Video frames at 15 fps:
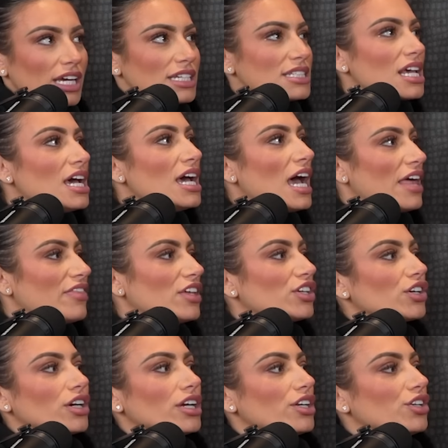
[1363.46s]
is. And then
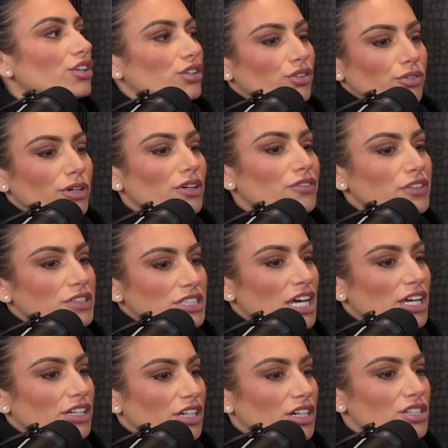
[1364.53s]
you're in your career for
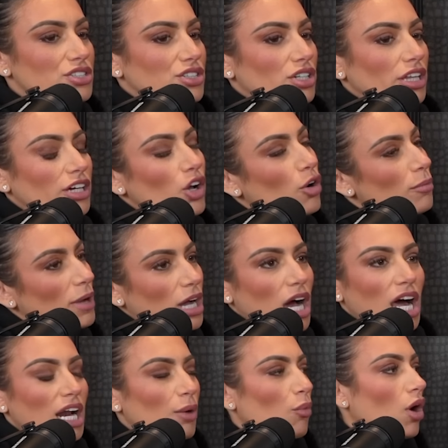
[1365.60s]
10 years and you're like, oh my
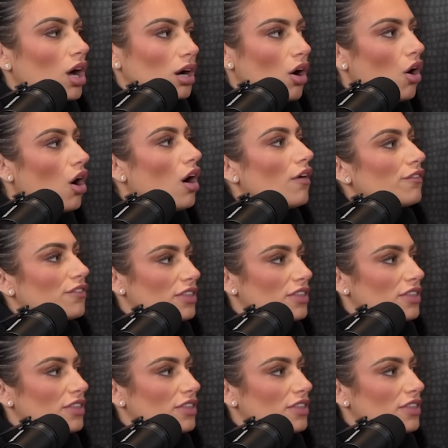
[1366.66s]
God, I want off